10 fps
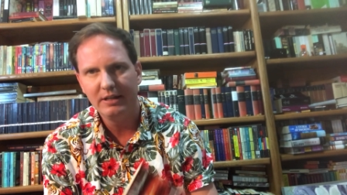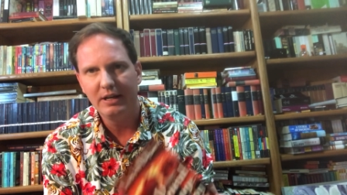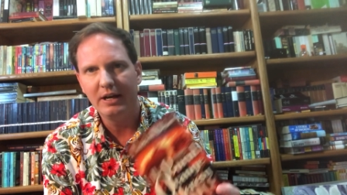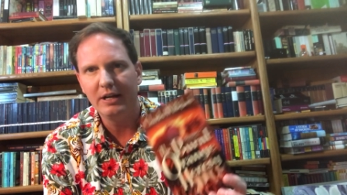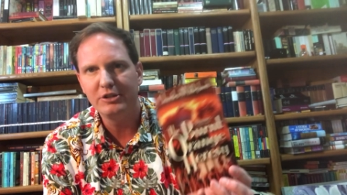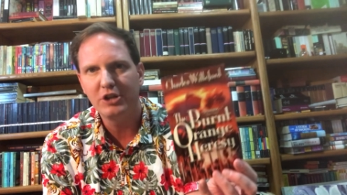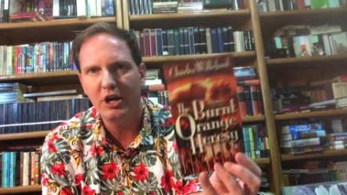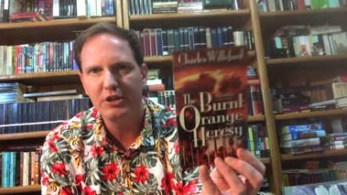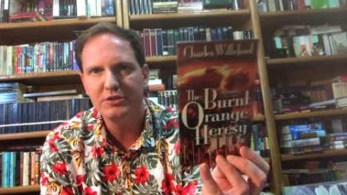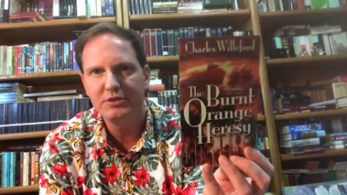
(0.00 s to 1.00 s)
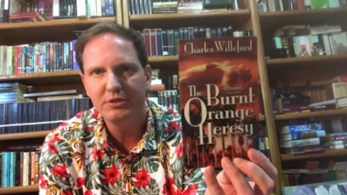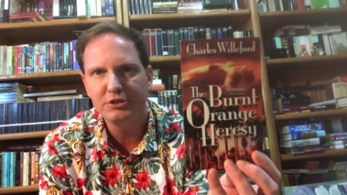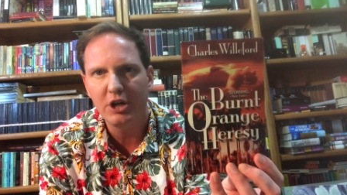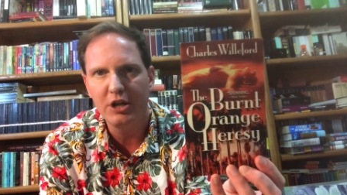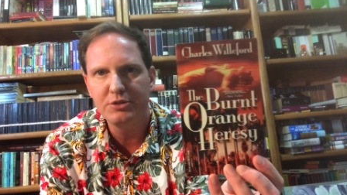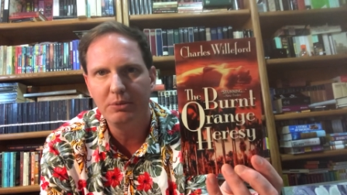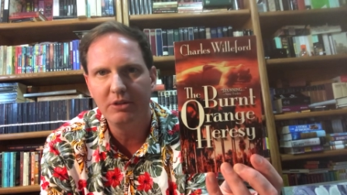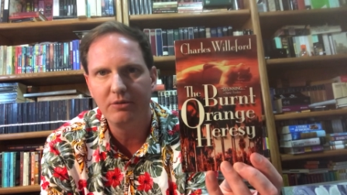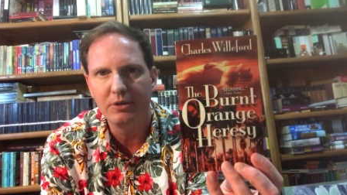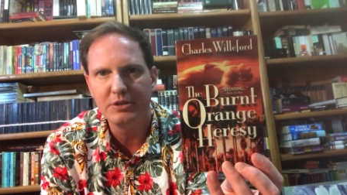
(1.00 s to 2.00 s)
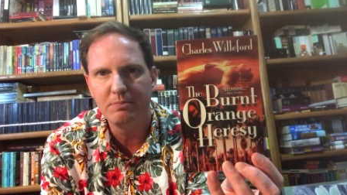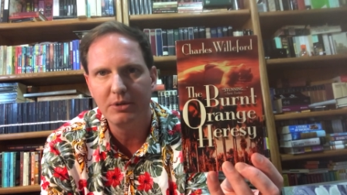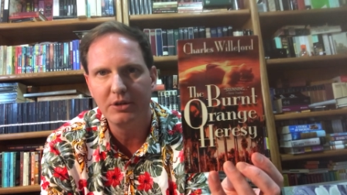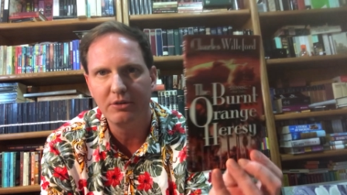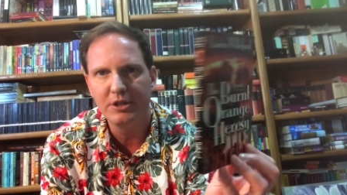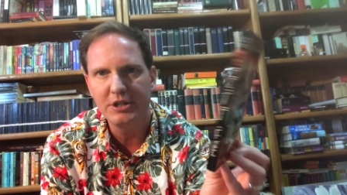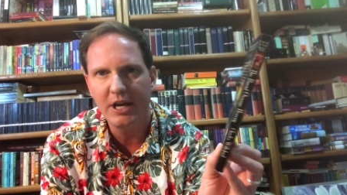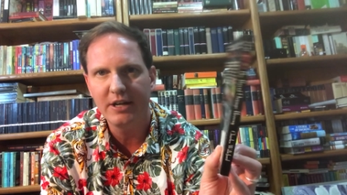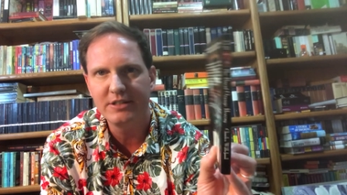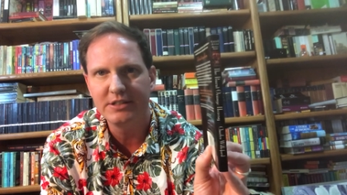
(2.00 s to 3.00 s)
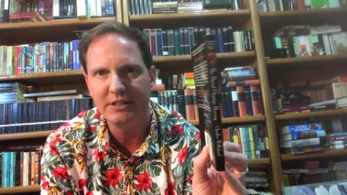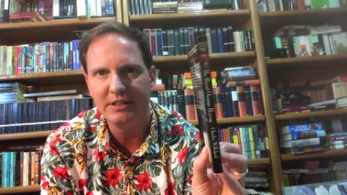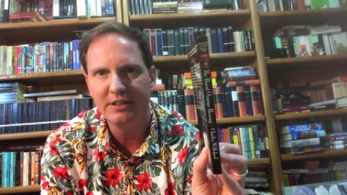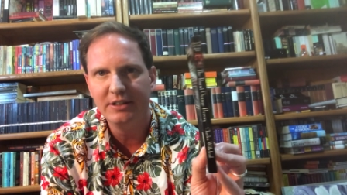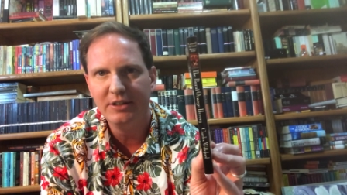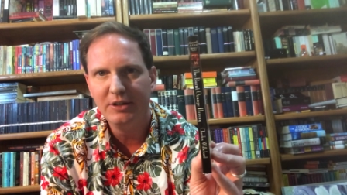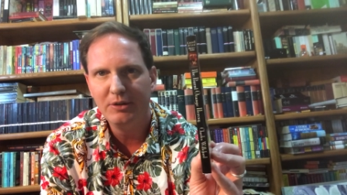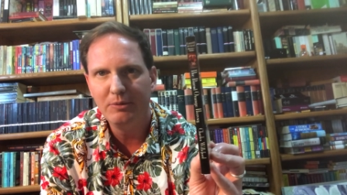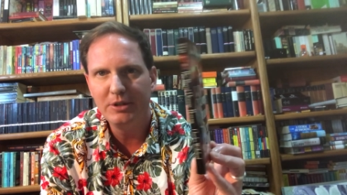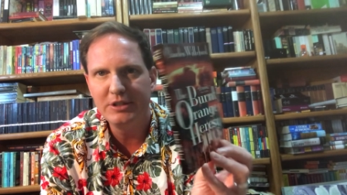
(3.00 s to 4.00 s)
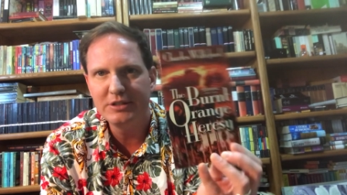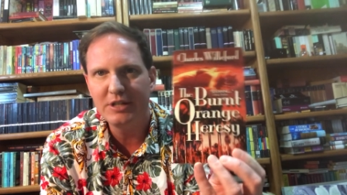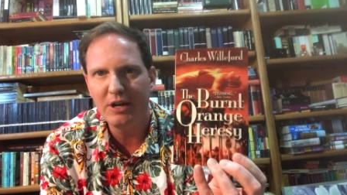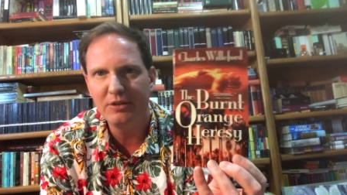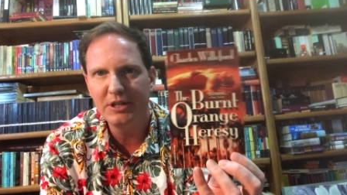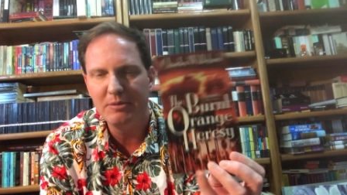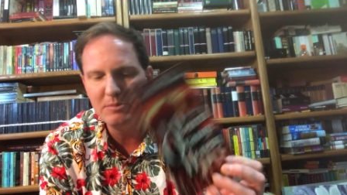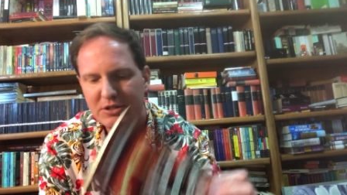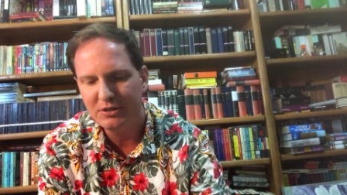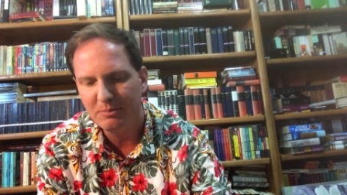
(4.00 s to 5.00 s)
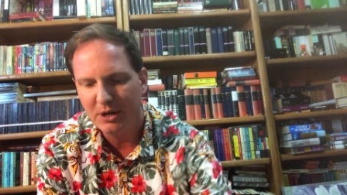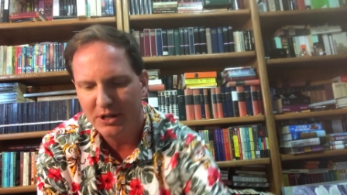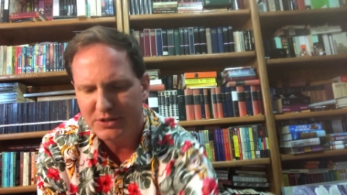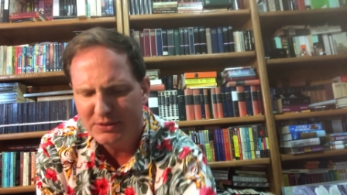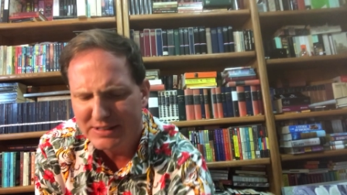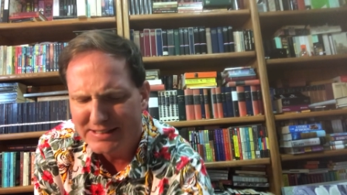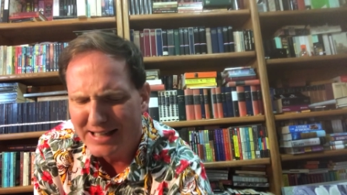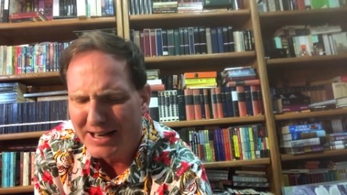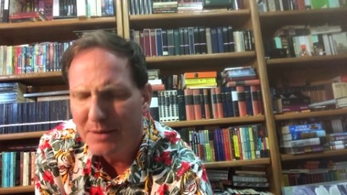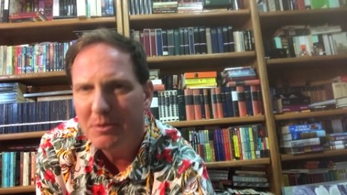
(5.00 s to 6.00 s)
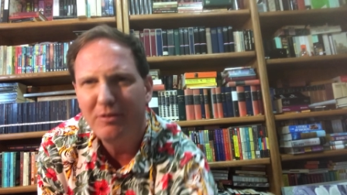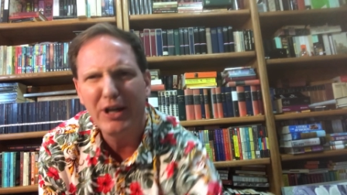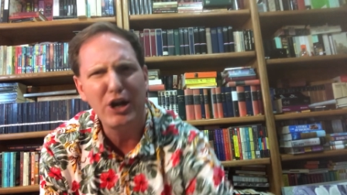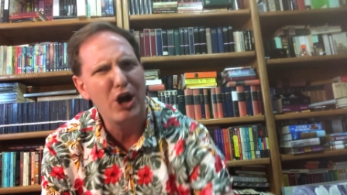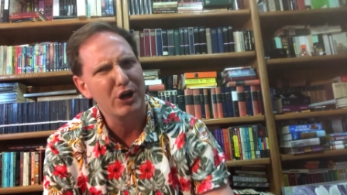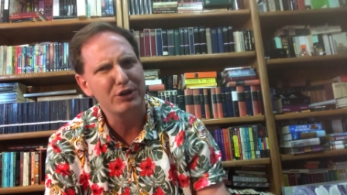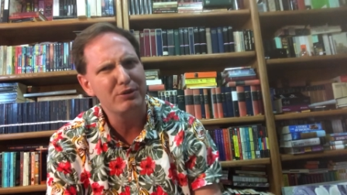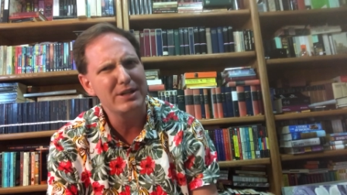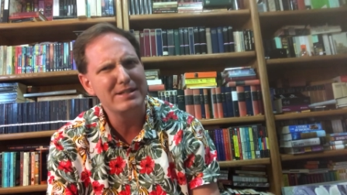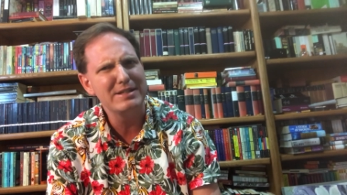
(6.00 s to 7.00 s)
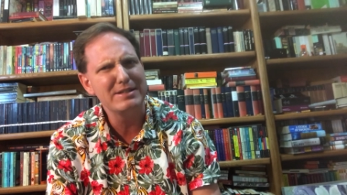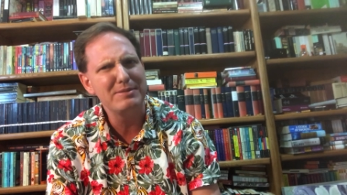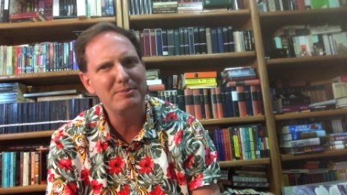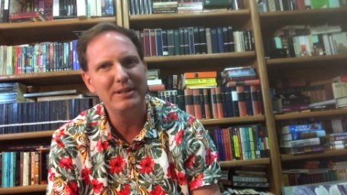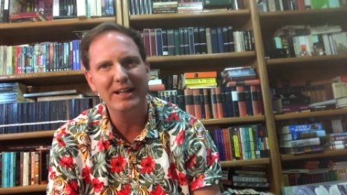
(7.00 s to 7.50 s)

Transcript: Uh, Charles Charles Willeford's Burnt Orange Heresy, which is not only a mystery but also a send up of like art criticism